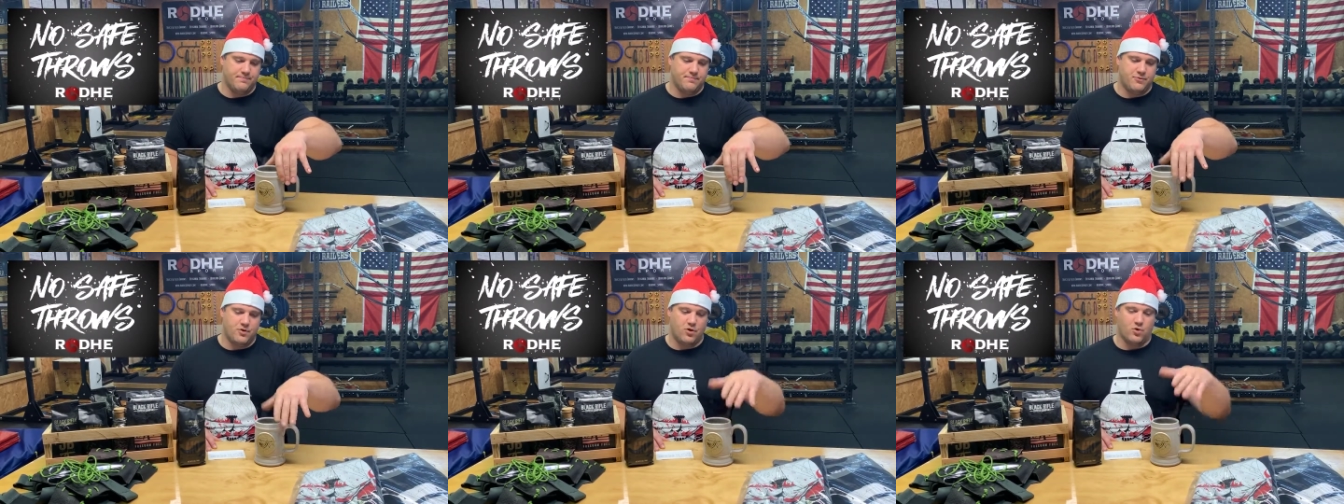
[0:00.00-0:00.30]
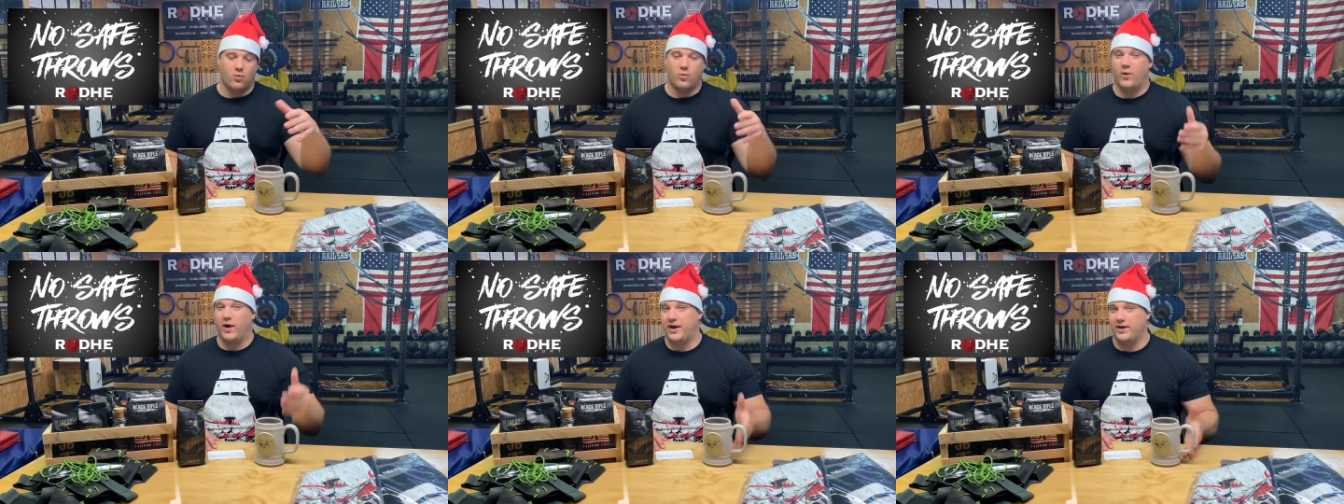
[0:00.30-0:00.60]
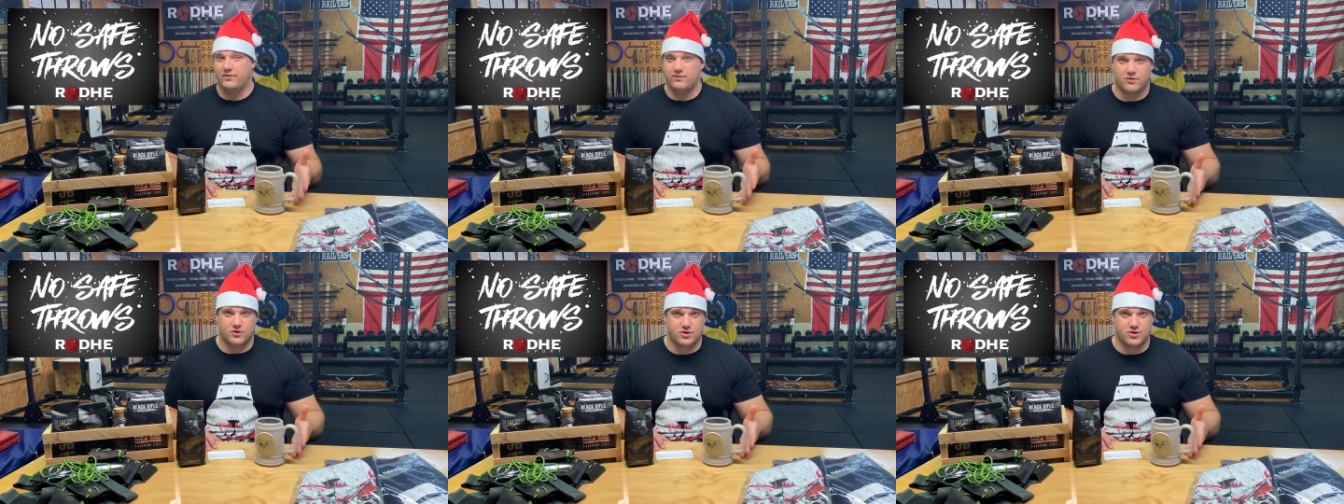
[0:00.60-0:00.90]
Their
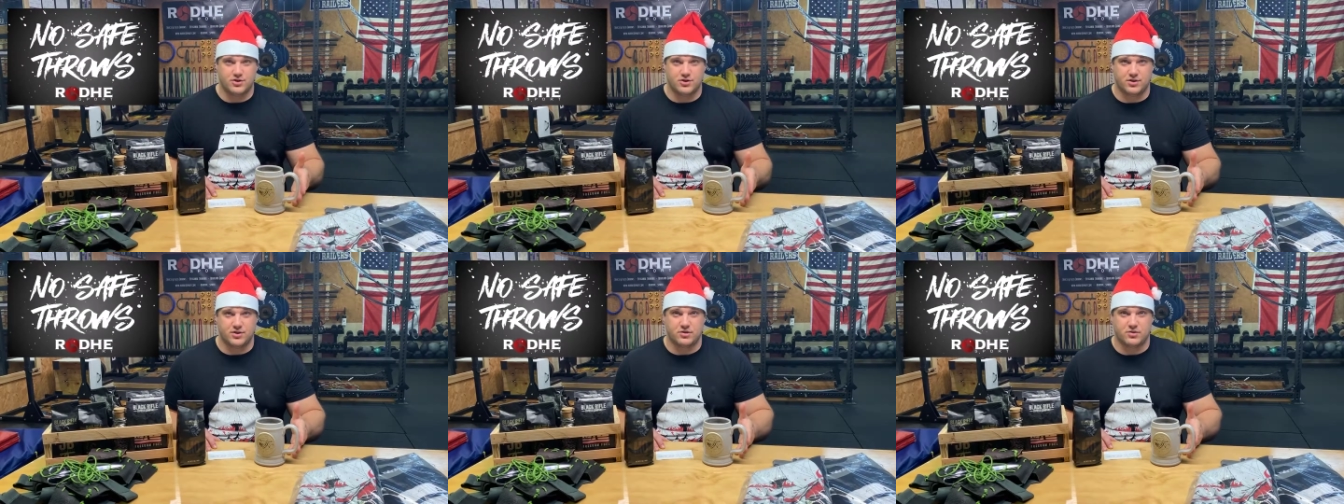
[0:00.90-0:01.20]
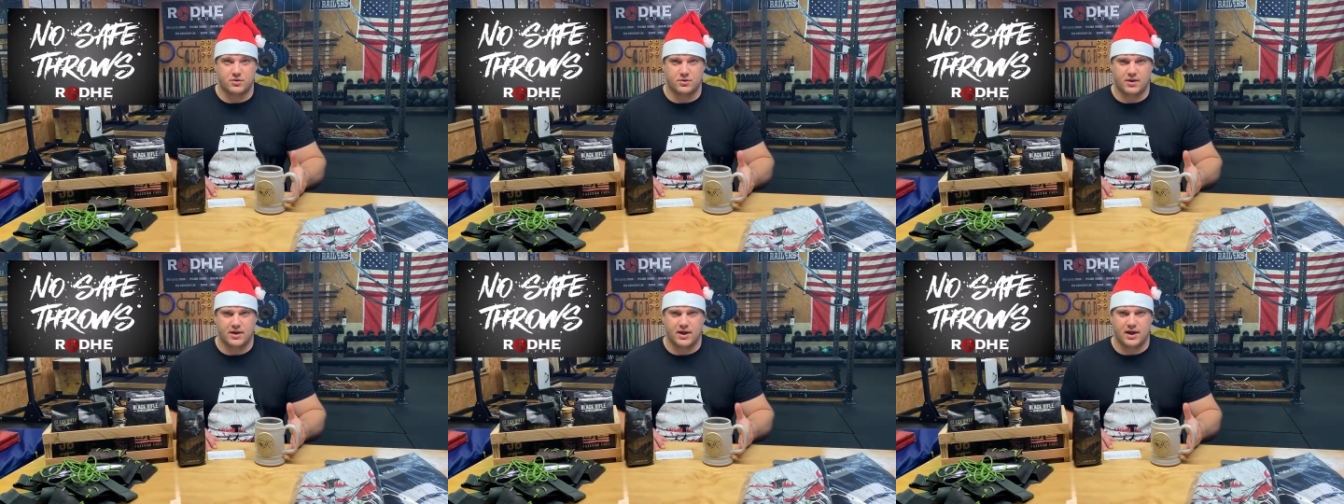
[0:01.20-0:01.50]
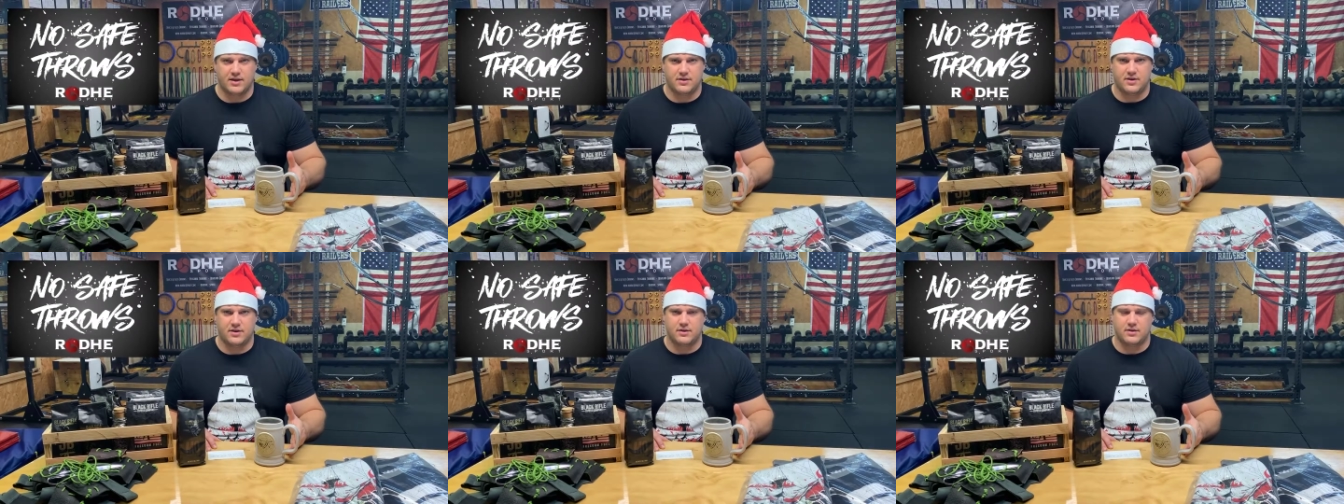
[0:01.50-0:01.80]
white version. Okay,
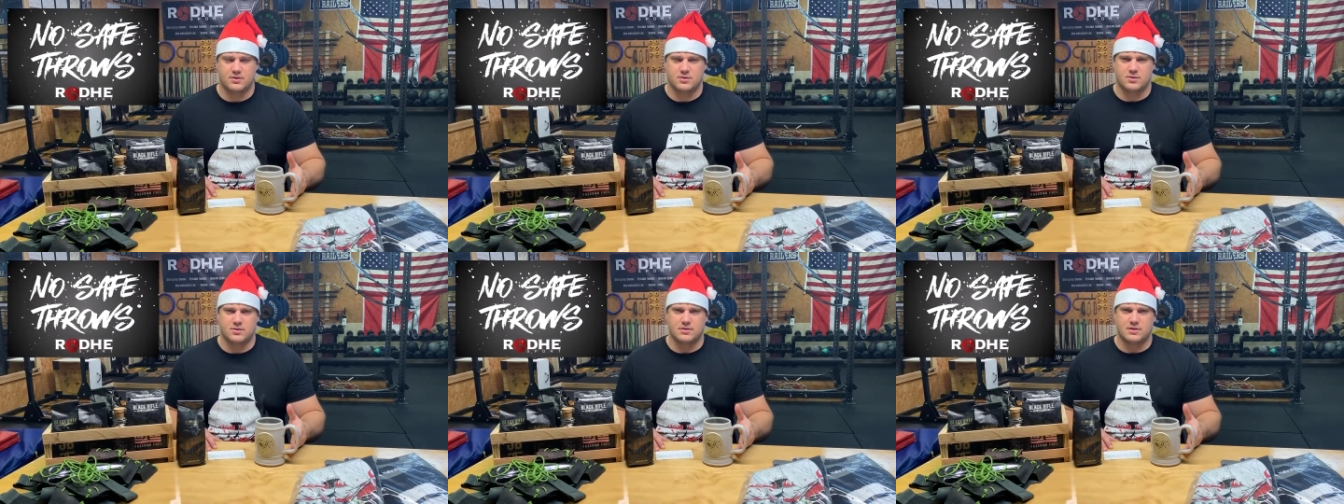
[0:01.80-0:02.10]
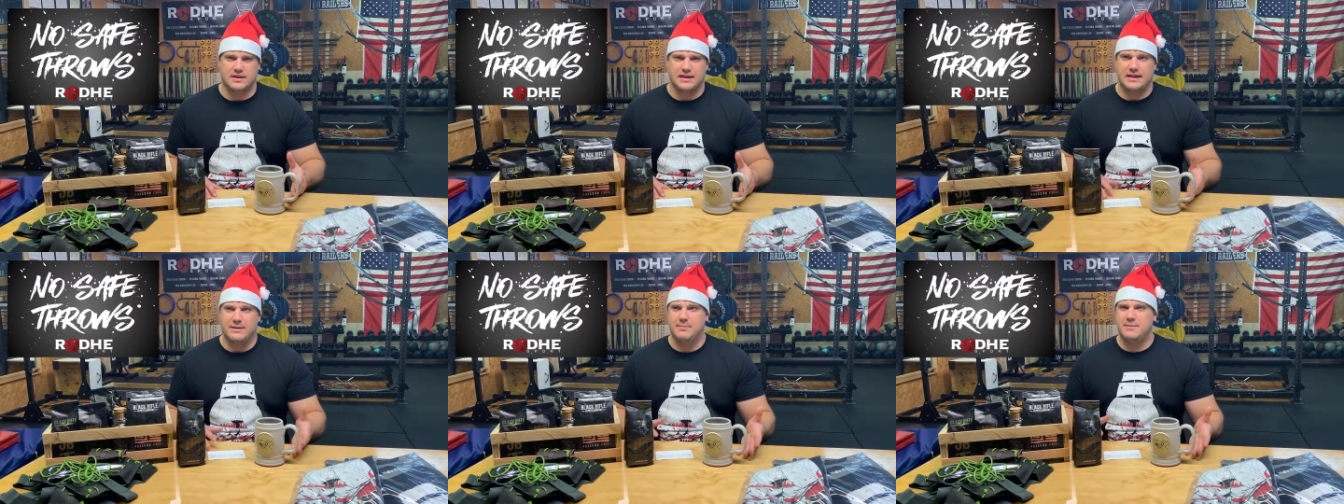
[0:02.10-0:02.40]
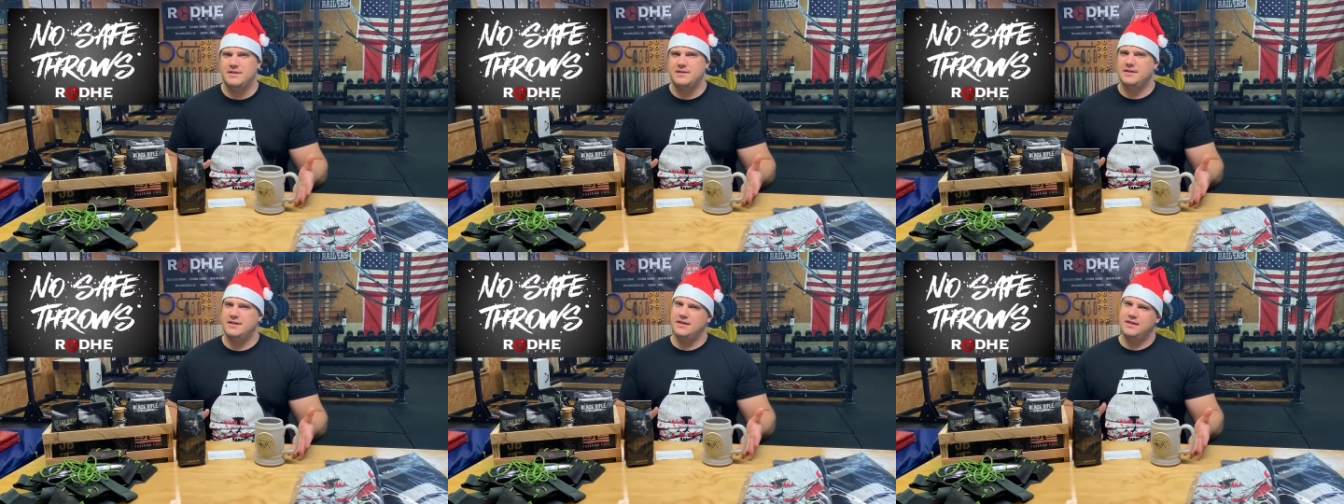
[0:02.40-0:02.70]
I think this is
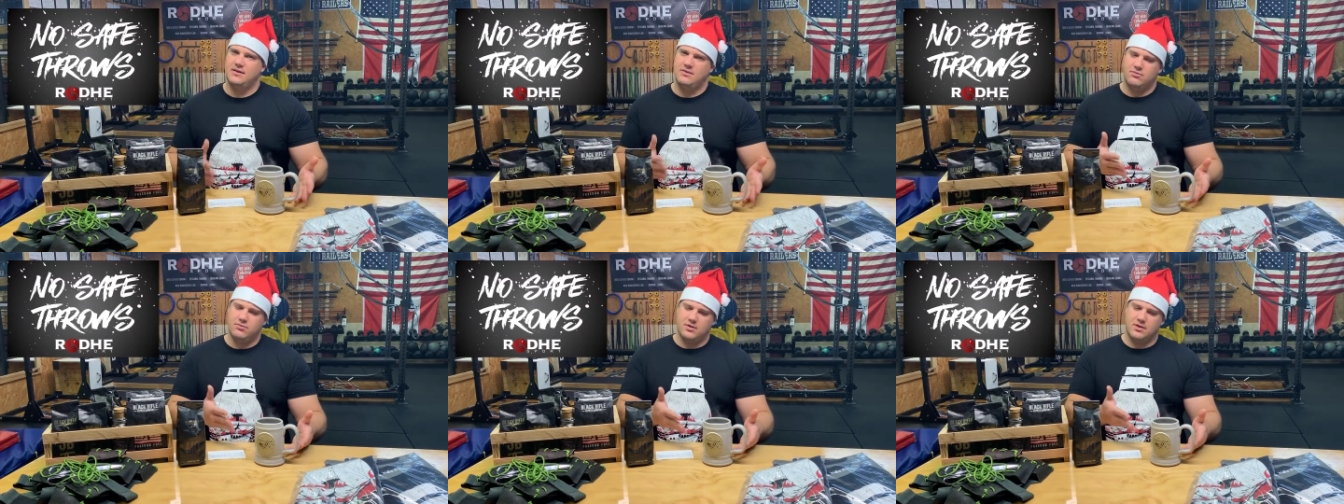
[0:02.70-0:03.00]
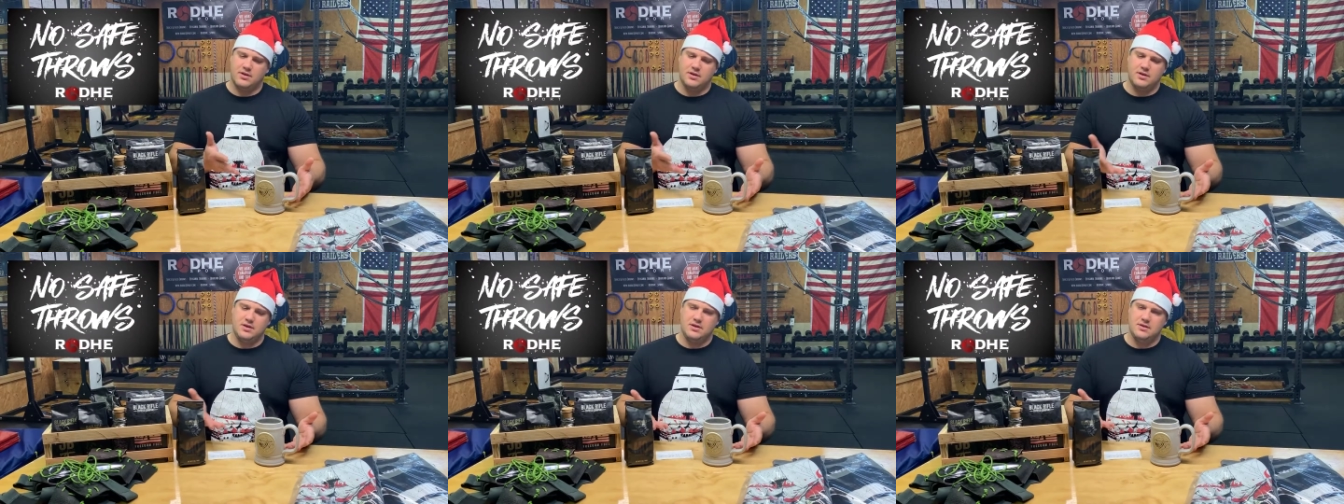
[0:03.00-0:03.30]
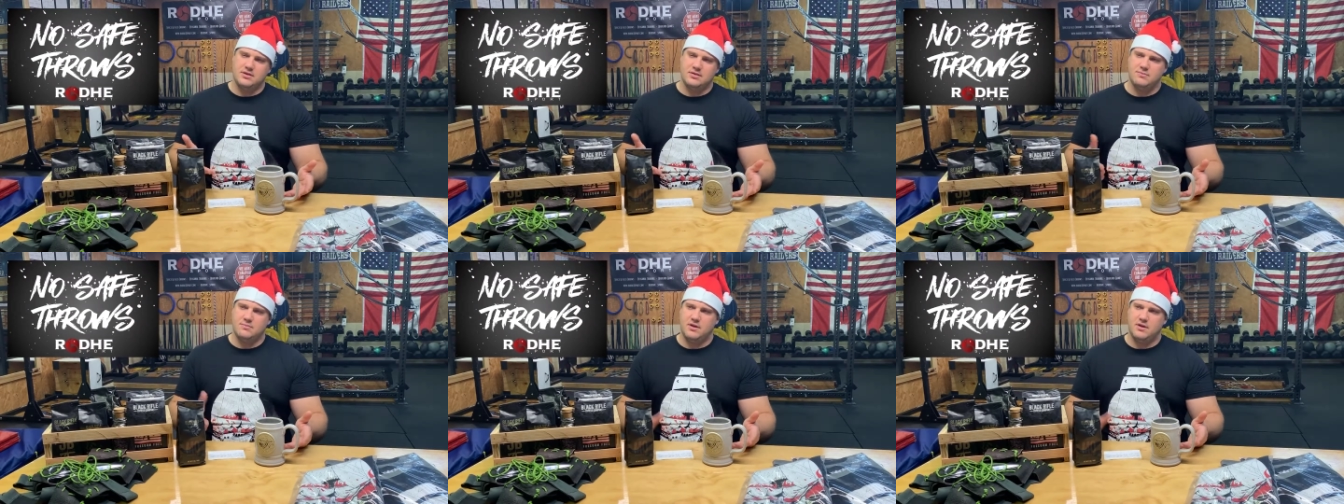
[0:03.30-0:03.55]
limited release,